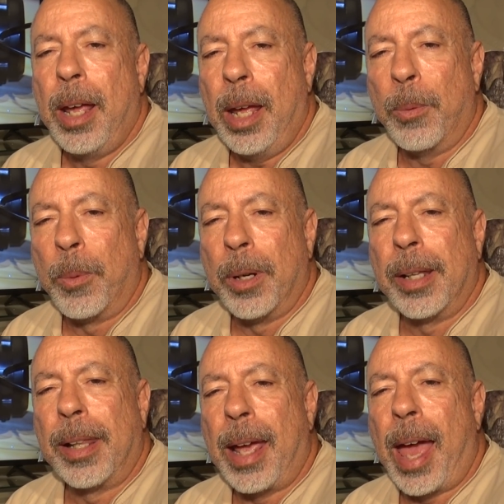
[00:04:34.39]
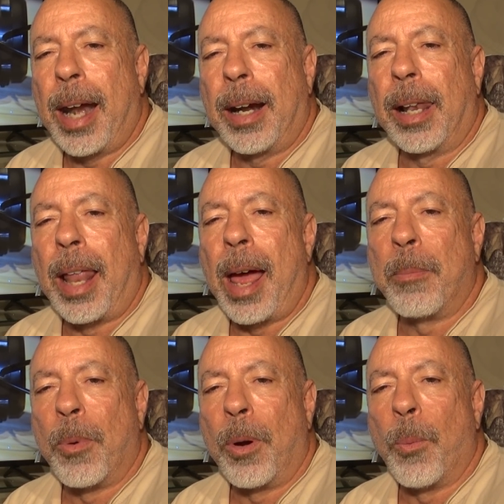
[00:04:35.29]
it really added a
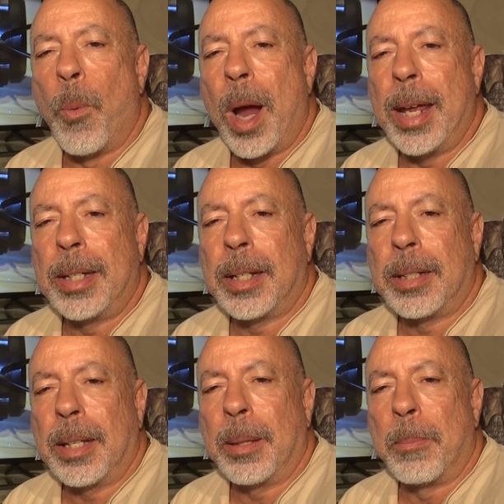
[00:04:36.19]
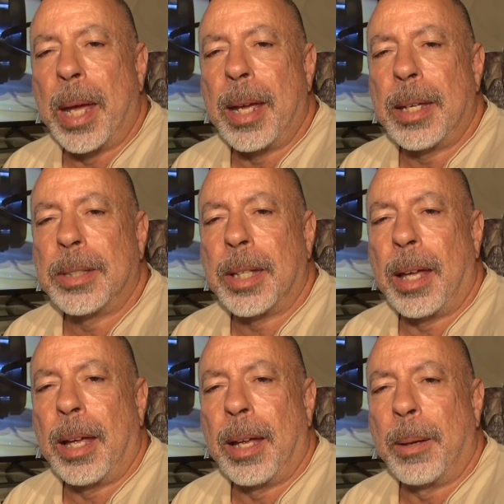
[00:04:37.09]
lot more weight to the bass,
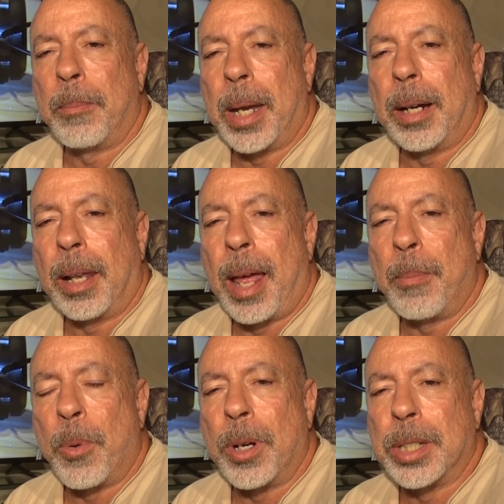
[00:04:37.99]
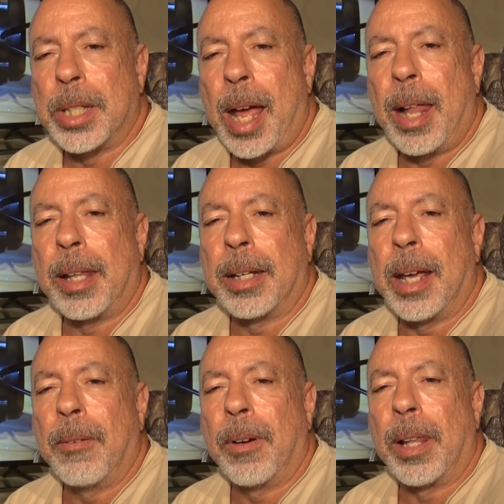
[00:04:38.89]
made it a lot more solid,
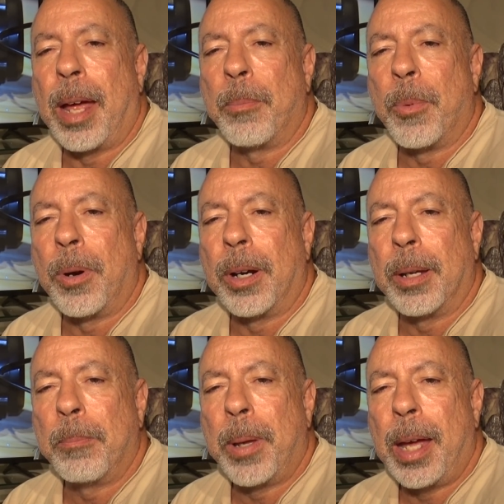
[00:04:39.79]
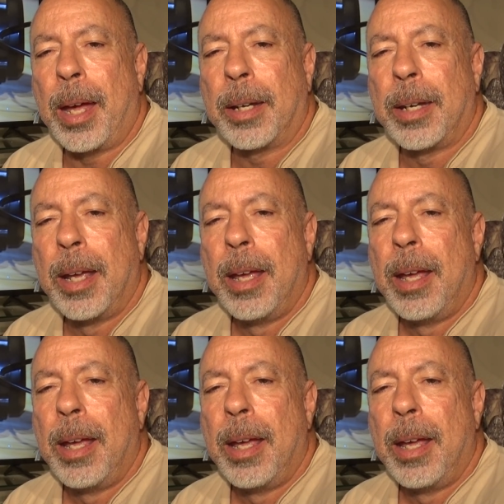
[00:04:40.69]
gave it a lot more impact.